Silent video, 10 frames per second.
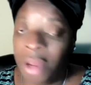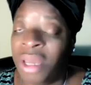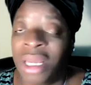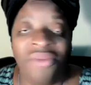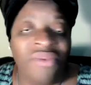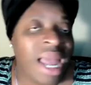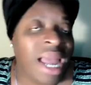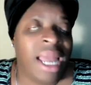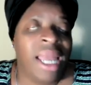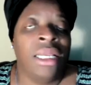The
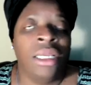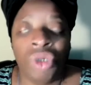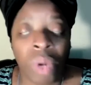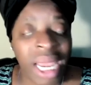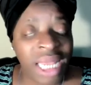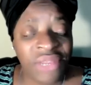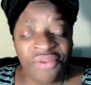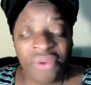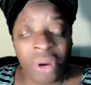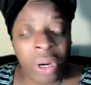divine
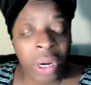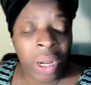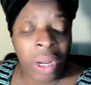transfer